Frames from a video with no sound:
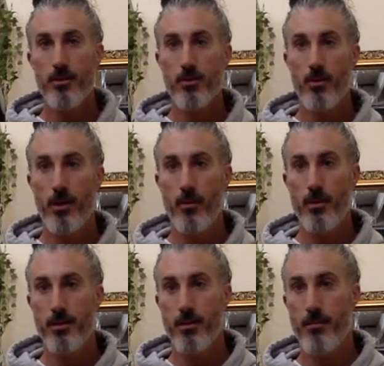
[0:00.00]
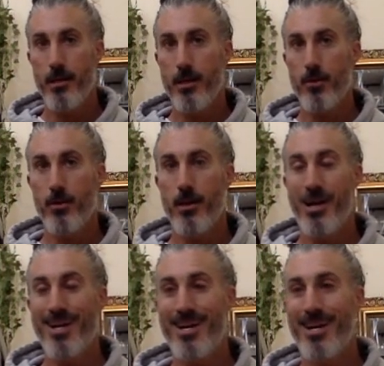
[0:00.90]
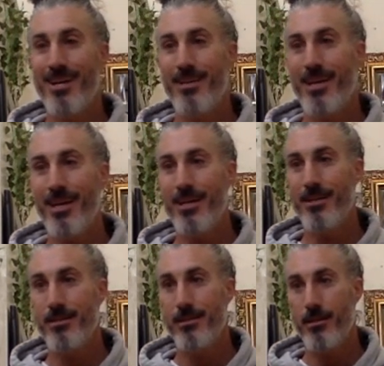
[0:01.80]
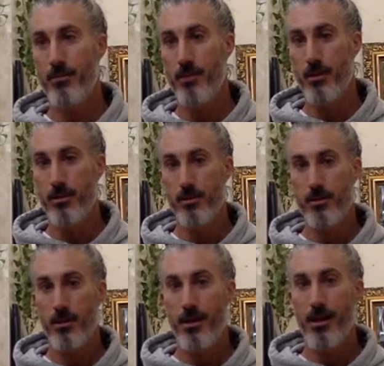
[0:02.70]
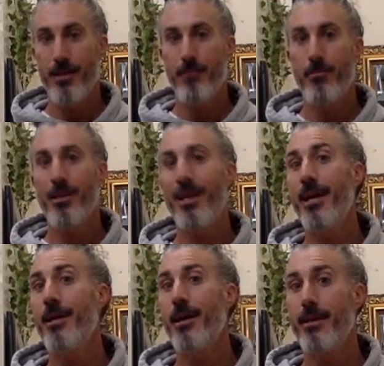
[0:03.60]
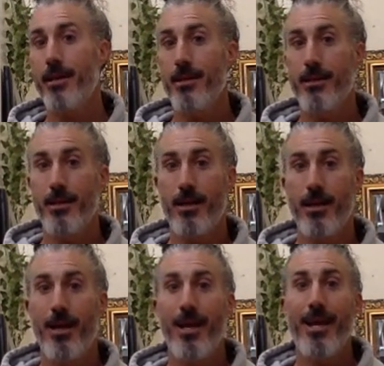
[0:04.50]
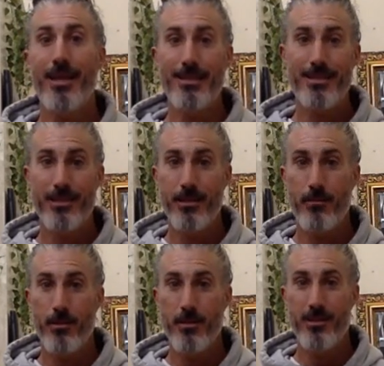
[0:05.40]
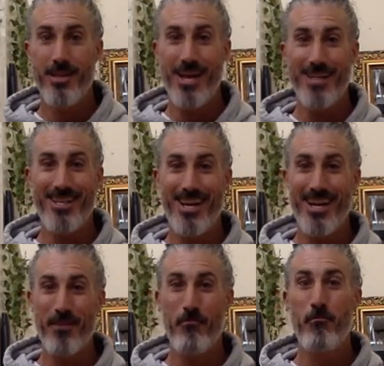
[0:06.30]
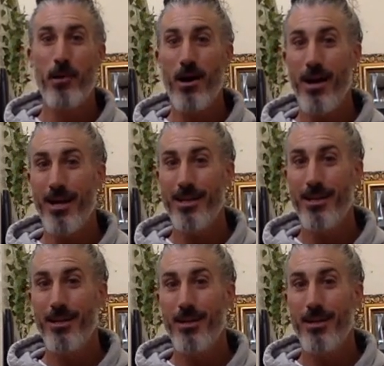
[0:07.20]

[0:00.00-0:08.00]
So I went to the bakery, I got 8 Cinnabons. I didn't plan on eating 8 Cinnabons that day, but